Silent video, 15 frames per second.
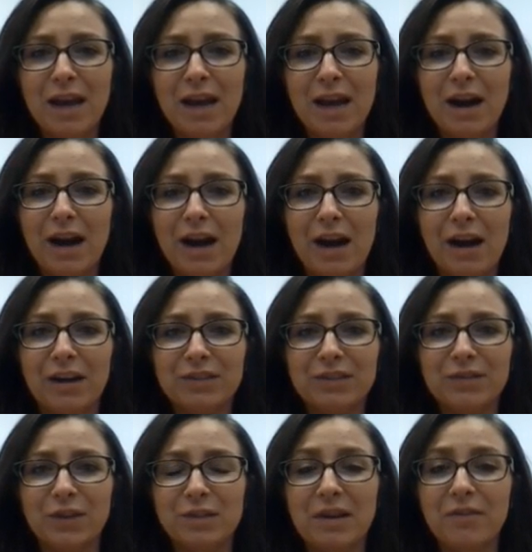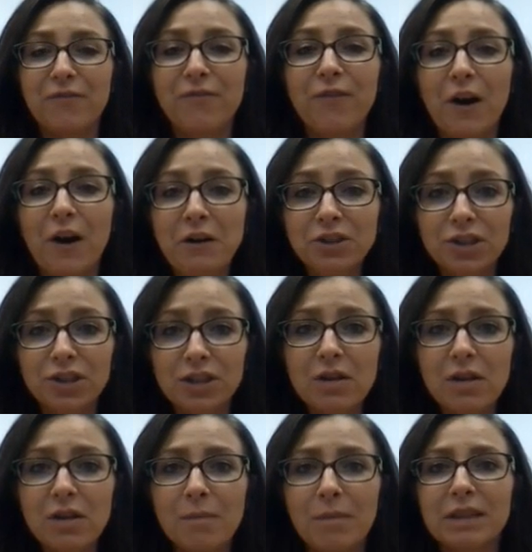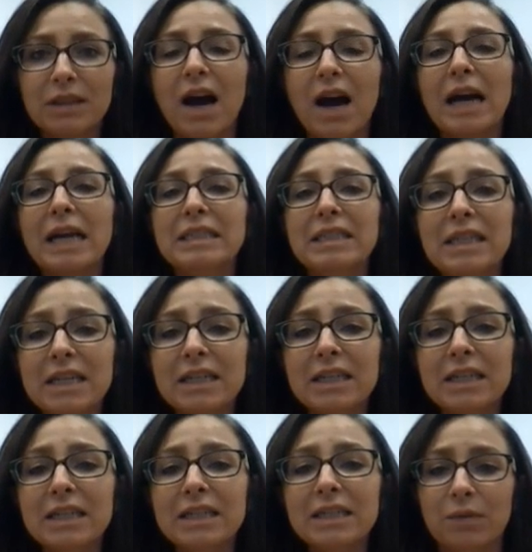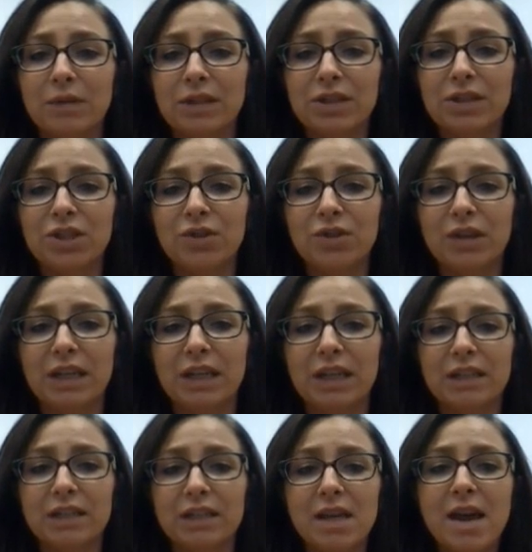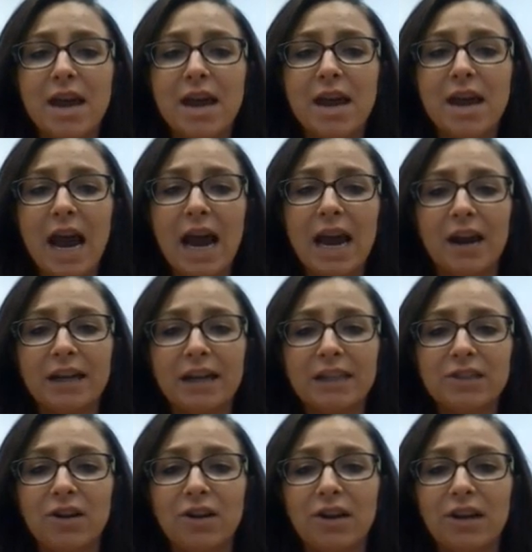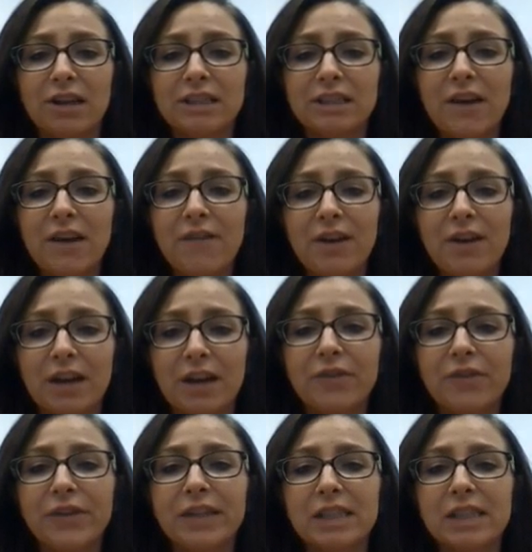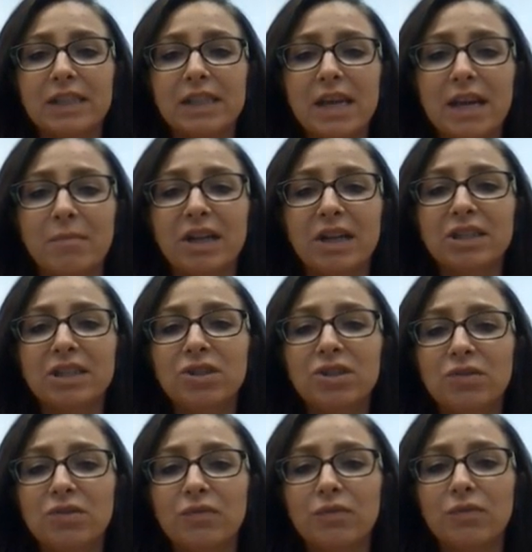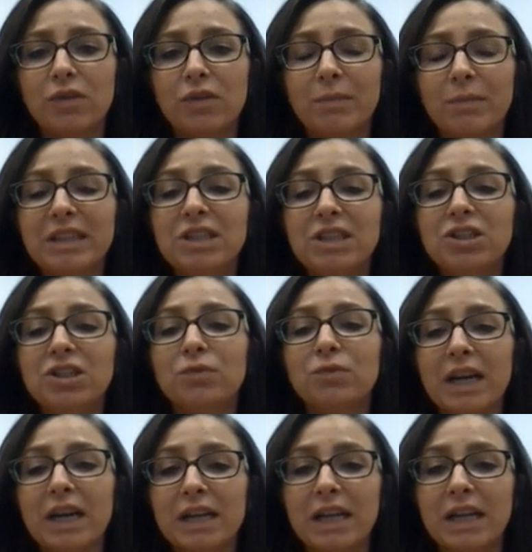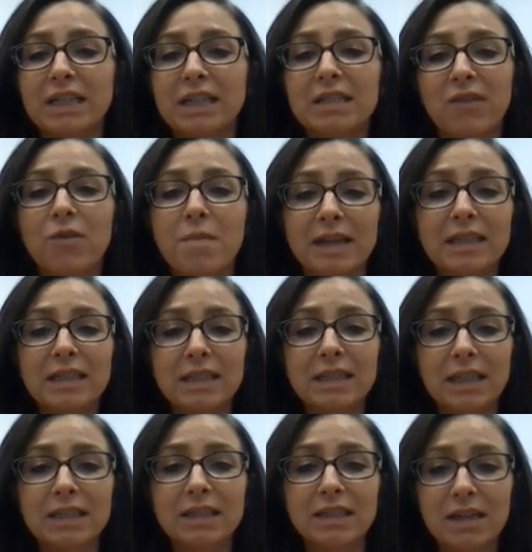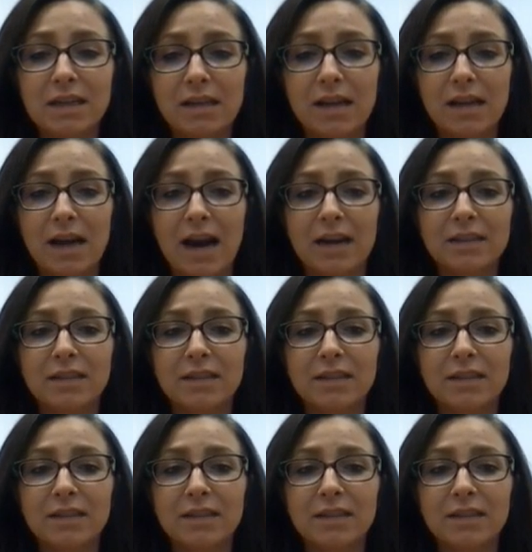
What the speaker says: as far as being functional, but the idea stuck with the student, and I saw definite increases in my teacher recognizes me for my successes in class,